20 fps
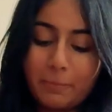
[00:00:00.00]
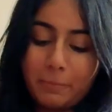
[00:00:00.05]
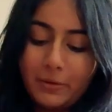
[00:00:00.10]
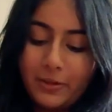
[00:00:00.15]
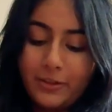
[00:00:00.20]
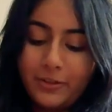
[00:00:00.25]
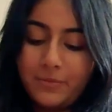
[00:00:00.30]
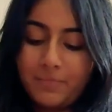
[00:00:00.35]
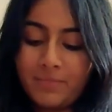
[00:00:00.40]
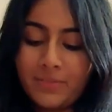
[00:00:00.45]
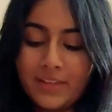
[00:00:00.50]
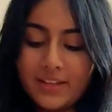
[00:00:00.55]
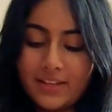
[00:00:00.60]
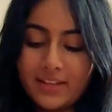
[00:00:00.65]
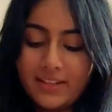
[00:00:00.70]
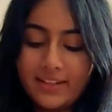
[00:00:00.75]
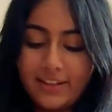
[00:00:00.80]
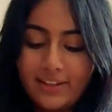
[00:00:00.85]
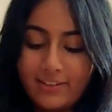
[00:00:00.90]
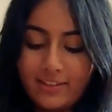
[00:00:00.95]
blue.
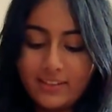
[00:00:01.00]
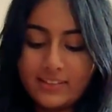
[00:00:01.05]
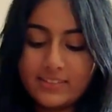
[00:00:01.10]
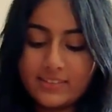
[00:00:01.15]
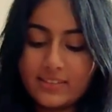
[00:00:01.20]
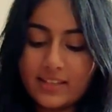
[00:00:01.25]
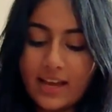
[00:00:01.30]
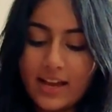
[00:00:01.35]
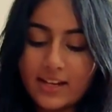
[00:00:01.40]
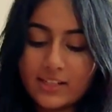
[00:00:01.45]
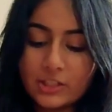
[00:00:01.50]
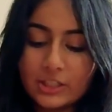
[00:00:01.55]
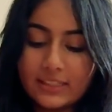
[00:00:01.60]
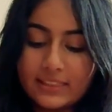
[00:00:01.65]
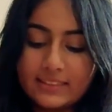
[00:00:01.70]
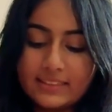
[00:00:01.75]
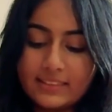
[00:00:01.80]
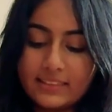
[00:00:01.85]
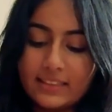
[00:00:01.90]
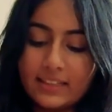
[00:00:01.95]
Now let's actually
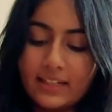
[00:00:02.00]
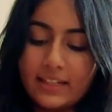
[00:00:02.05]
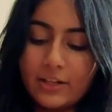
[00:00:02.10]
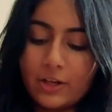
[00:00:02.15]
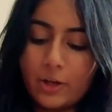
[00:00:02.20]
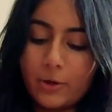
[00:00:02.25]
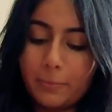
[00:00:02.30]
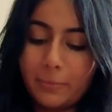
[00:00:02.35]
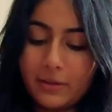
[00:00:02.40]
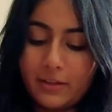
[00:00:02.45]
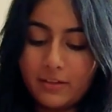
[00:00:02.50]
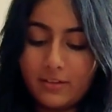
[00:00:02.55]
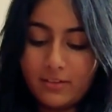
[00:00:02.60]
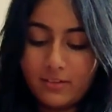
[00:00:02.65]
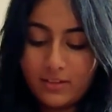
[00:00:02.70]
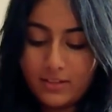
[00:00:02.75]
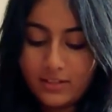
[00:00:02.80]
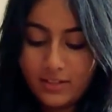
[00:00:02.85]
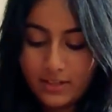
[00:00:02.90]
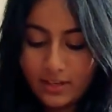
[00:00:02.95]
see and open
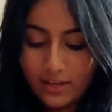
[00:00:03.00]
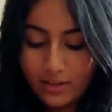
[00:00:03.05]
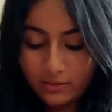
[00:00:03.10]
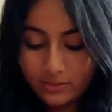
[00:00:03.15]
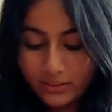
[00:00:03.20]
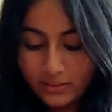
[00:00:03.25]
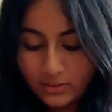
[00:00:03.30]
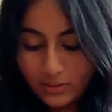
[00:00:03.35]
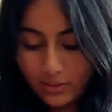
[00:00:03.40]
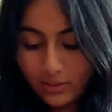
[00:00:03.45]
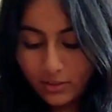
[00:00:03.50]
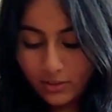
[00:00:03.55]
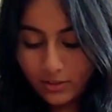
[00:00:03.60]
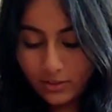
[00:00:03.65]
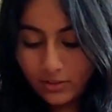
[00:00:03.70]
how these look.